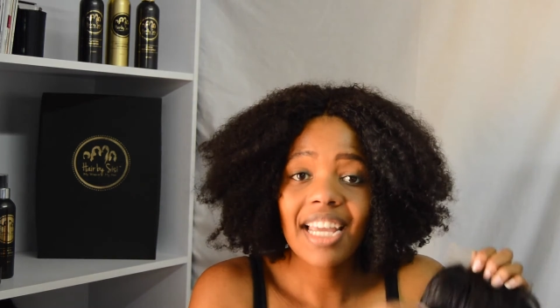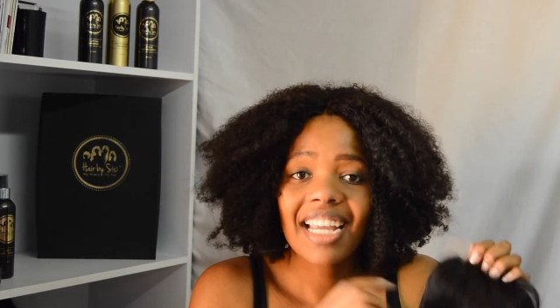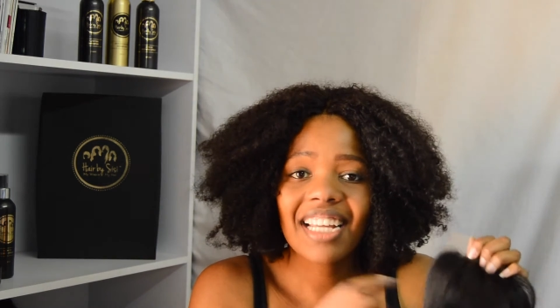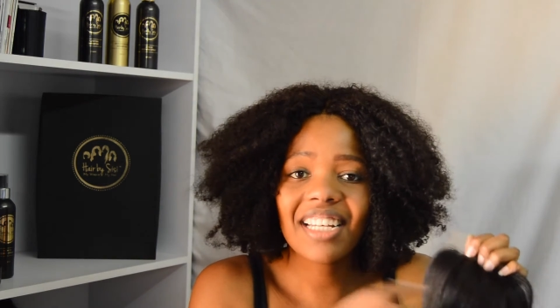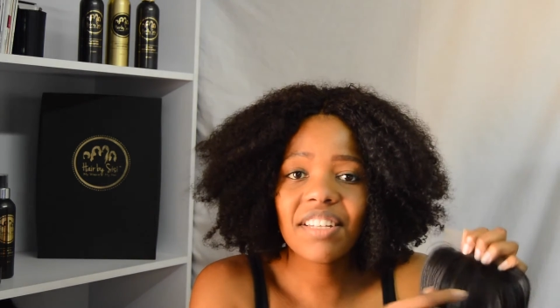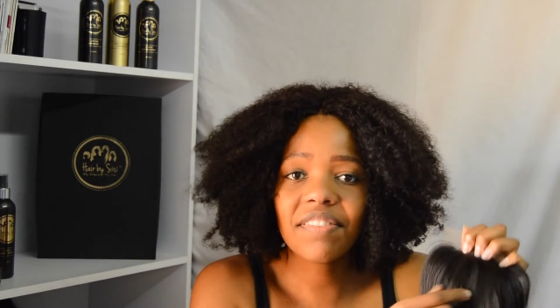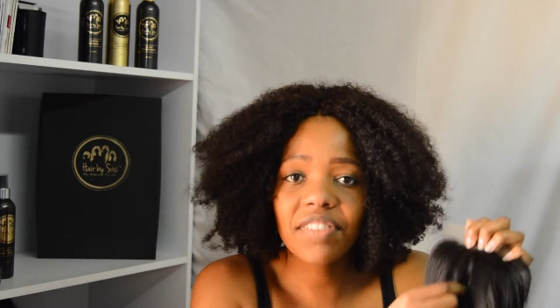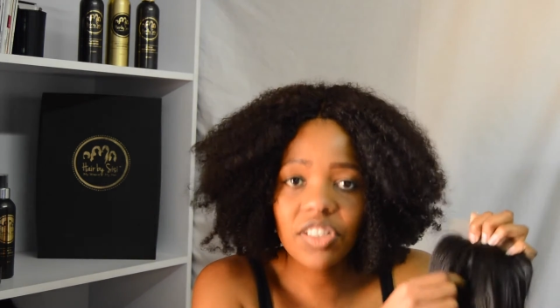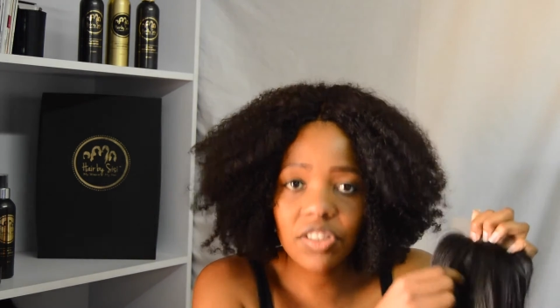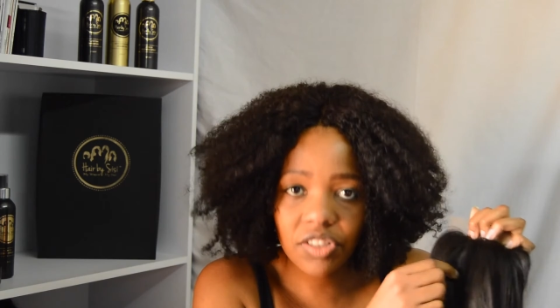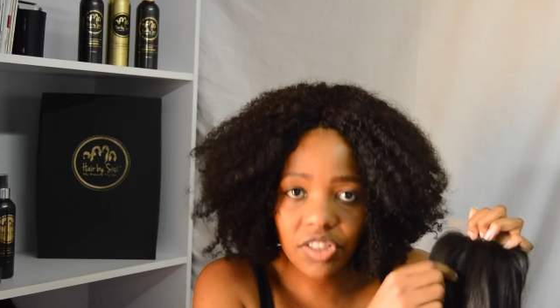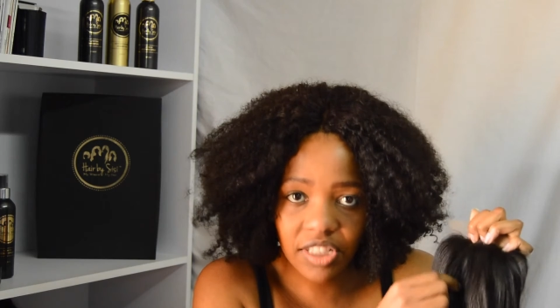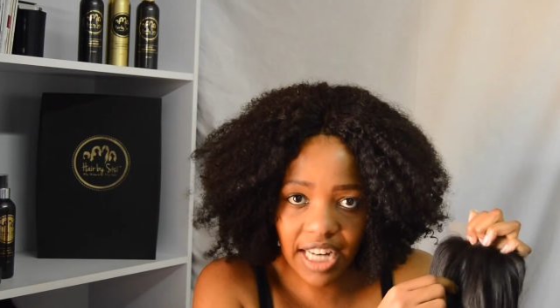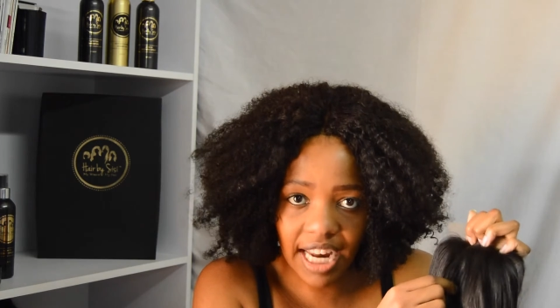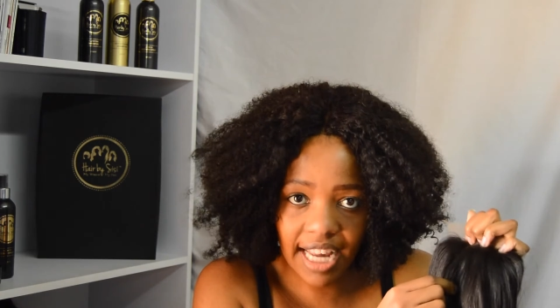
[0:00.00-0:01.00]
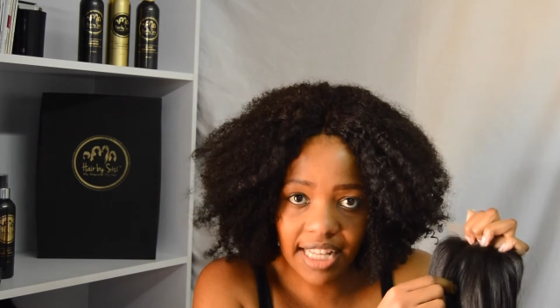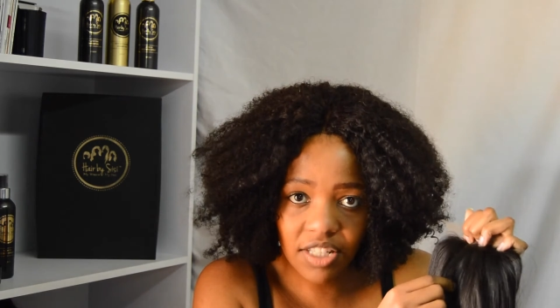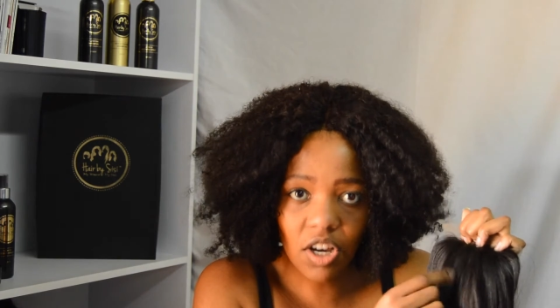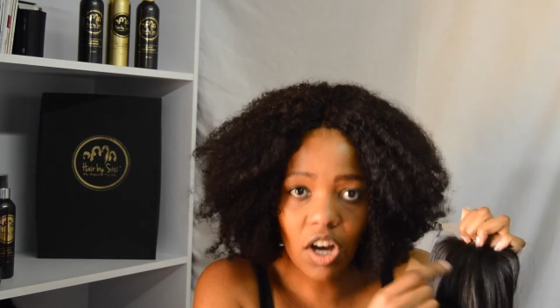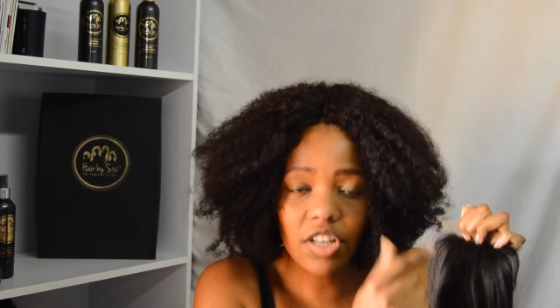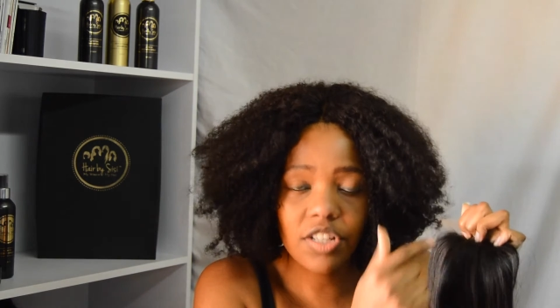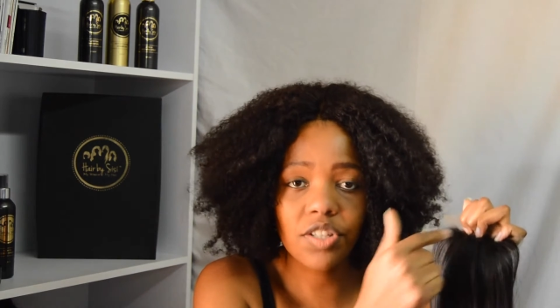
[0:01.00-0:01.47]
individual strands
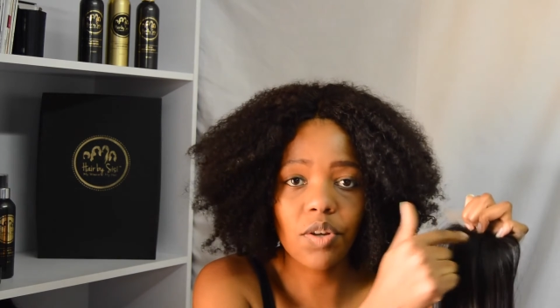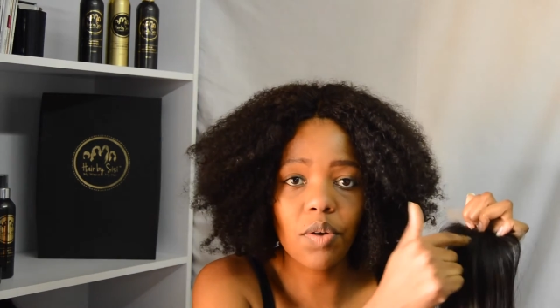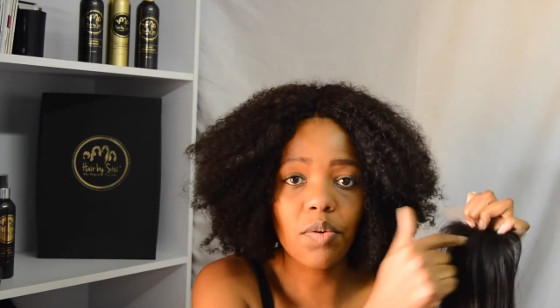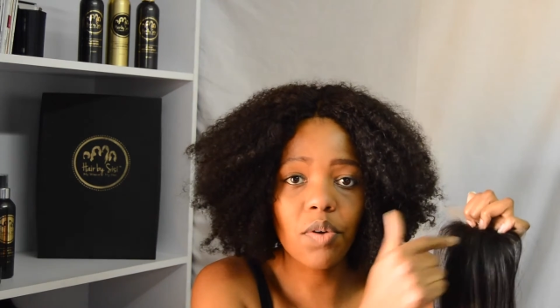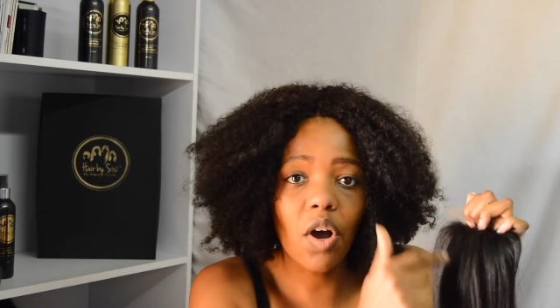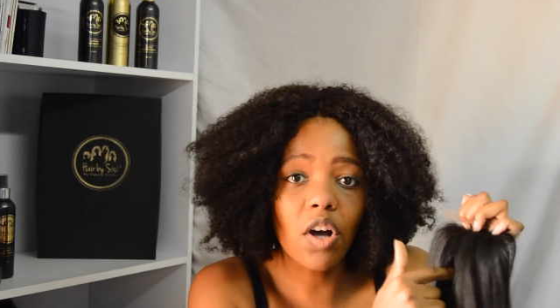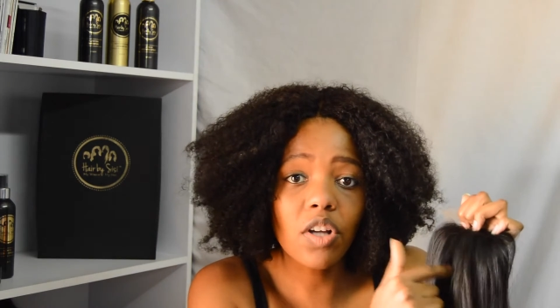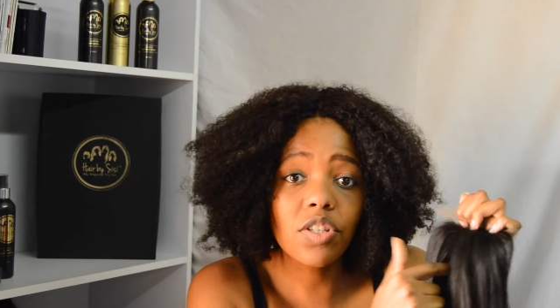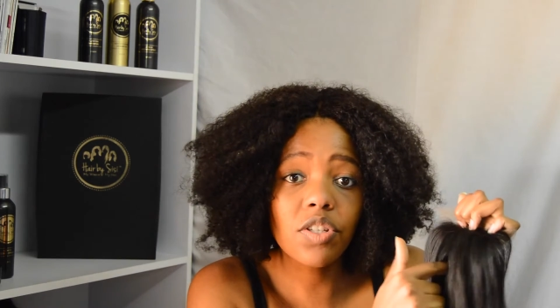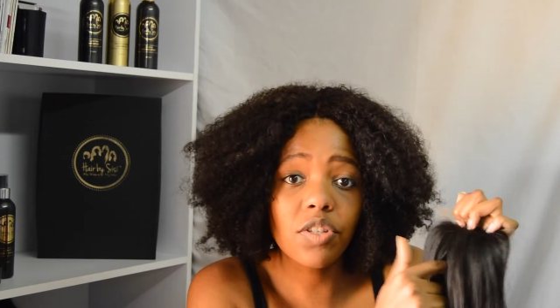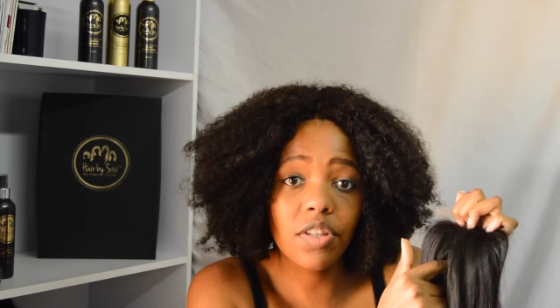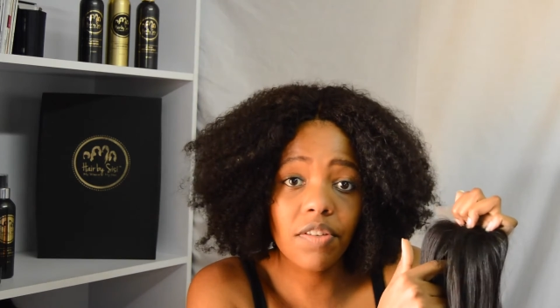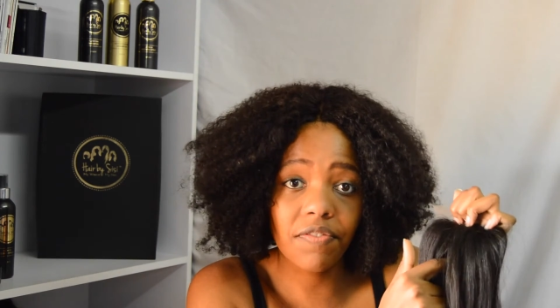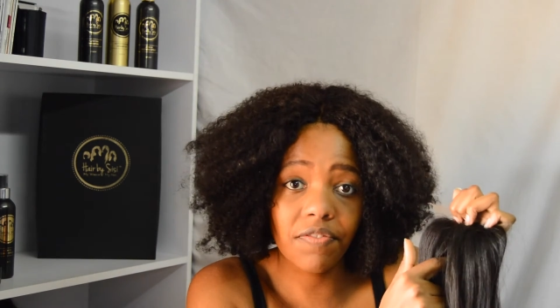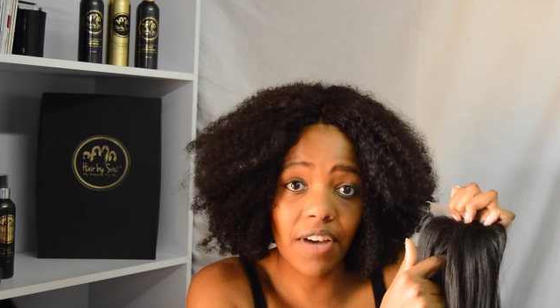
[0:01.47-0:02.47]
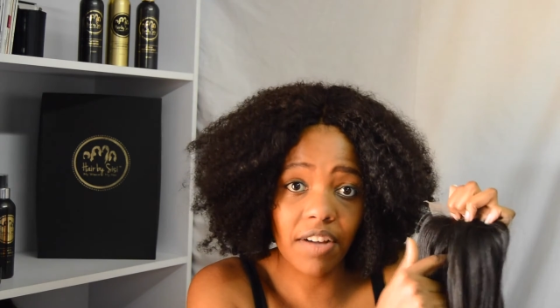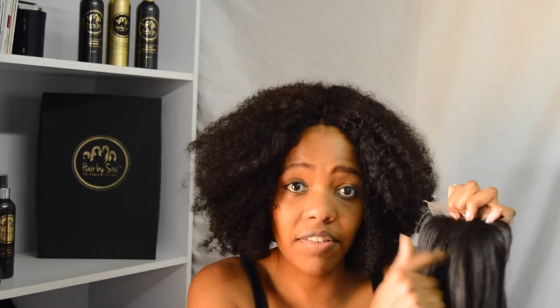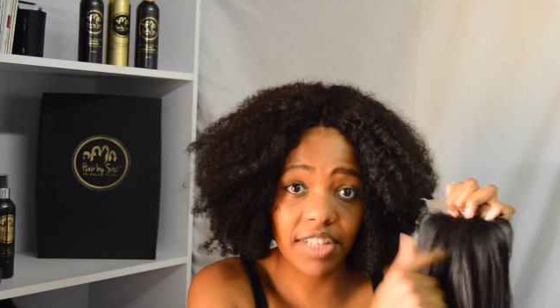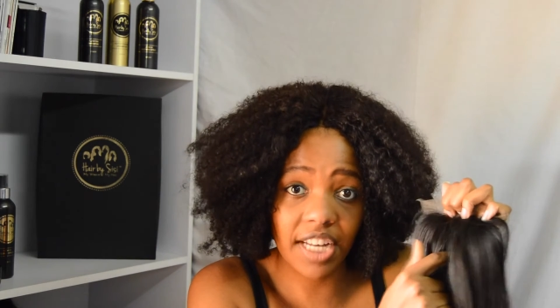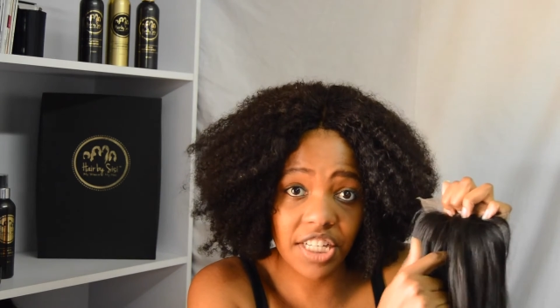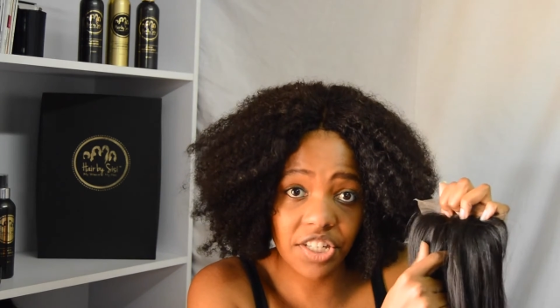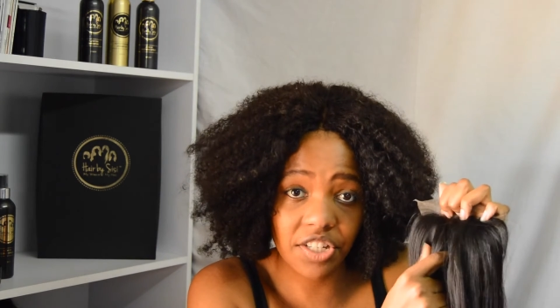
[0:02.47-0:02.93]
are sewn onto the
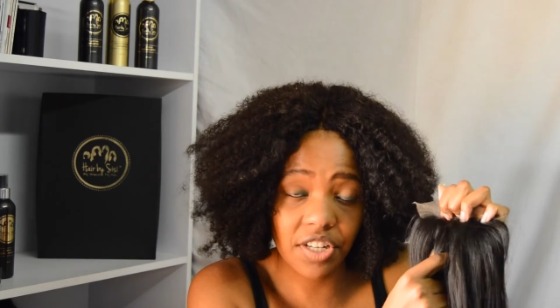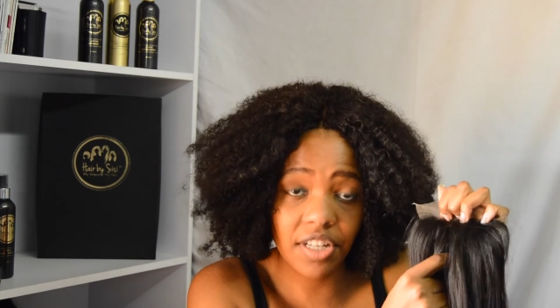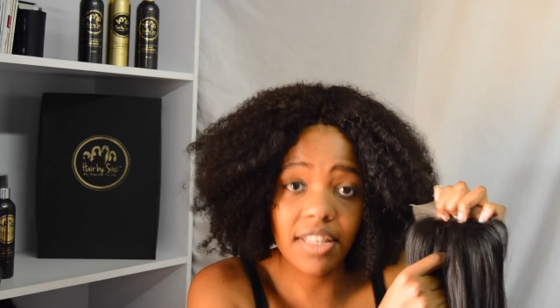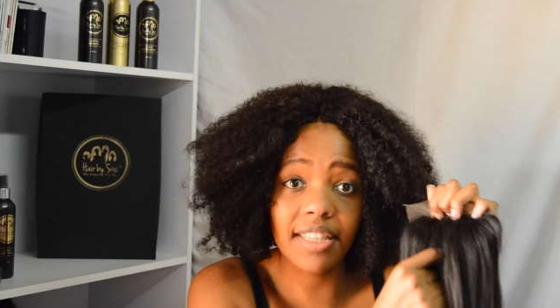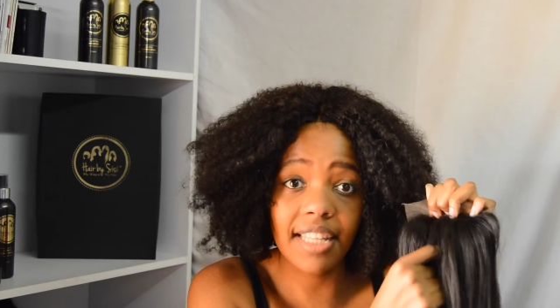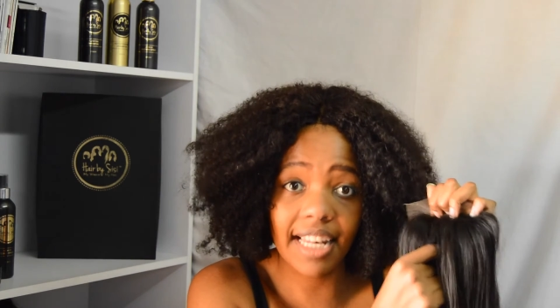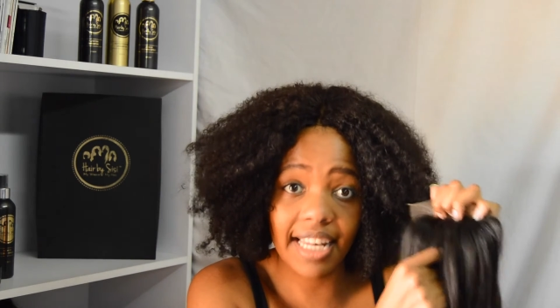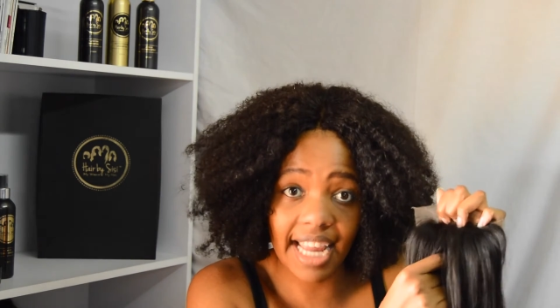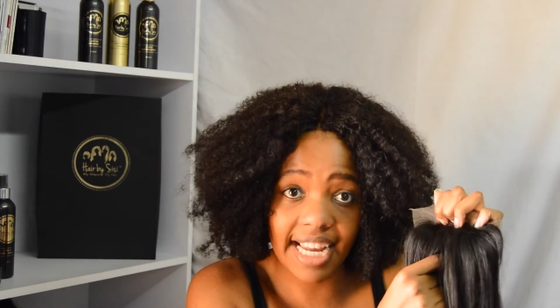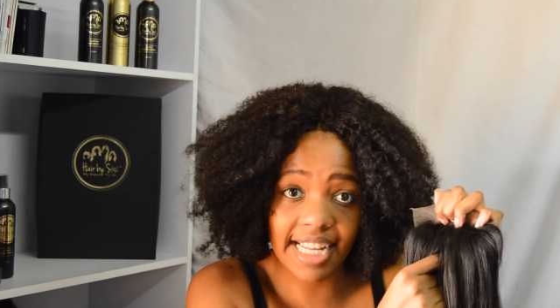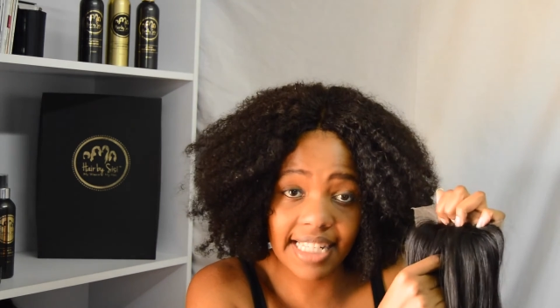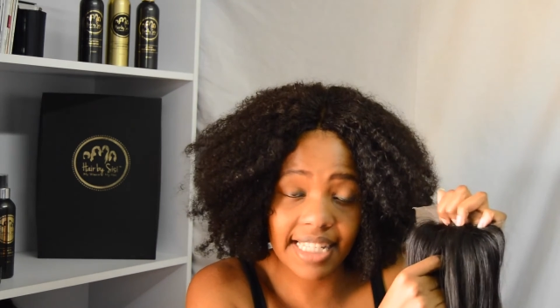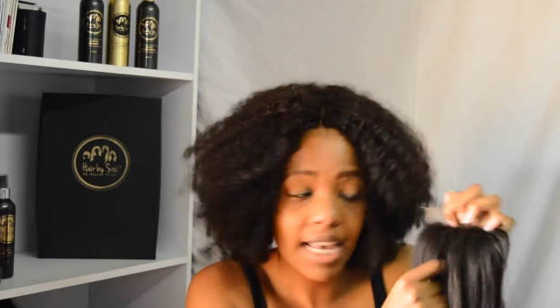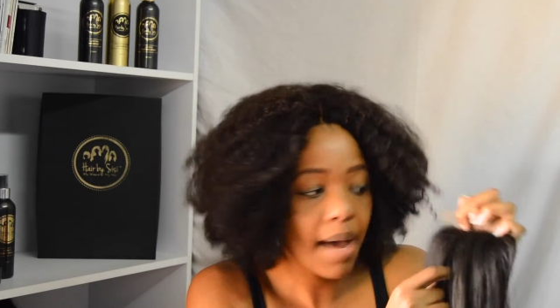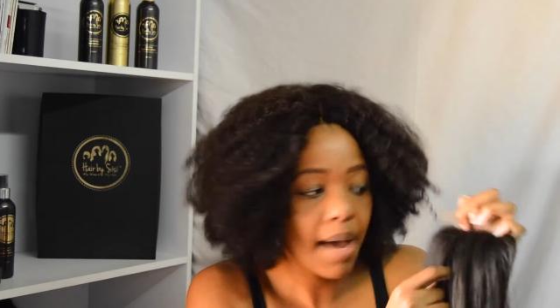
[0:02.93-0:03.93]
foundation, the lace,